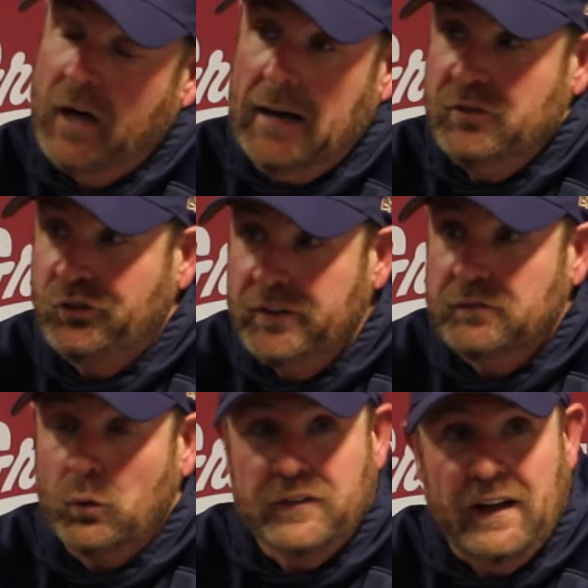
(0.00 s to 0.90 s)
Obviously,
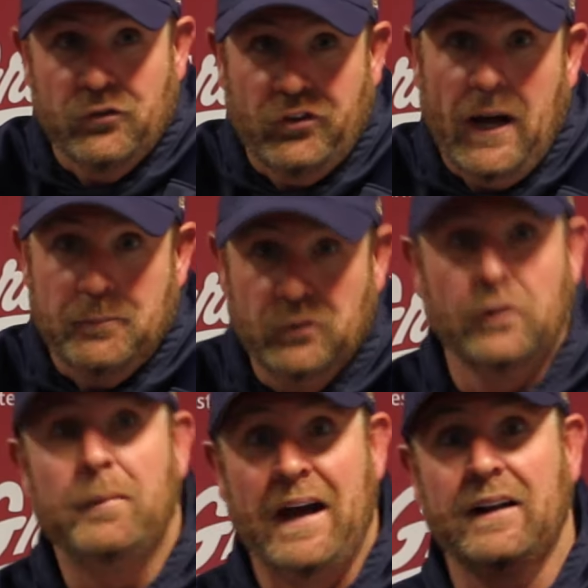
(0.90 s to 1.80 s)
the 4th down stop, you
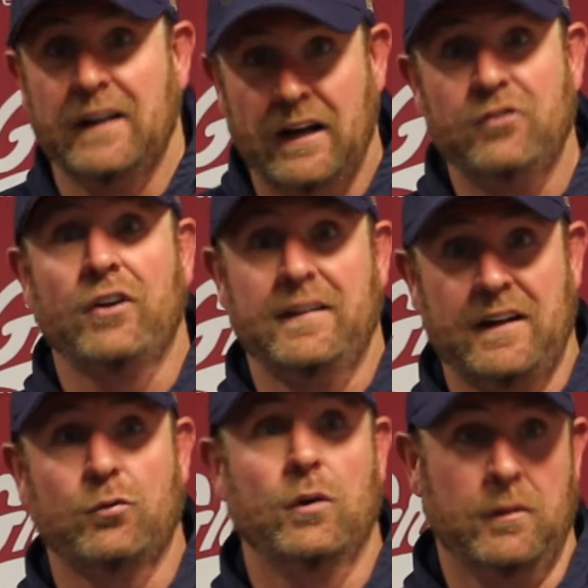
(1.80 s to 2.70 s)
look back in hindsight,
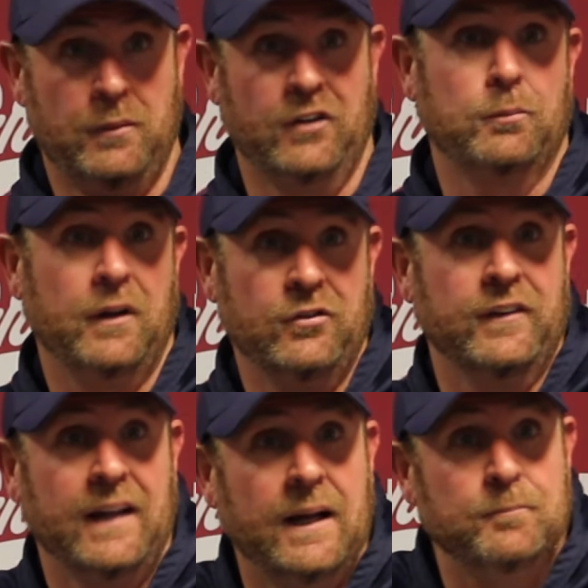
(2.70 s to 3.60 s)
that's one of the biggest plays
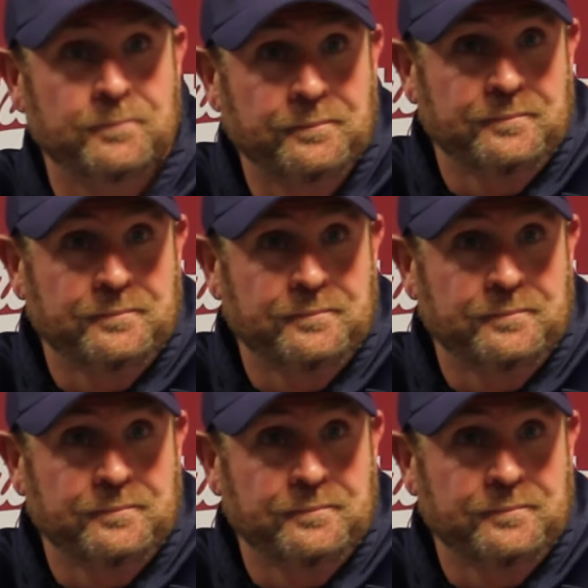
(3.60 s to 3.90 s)
in the game.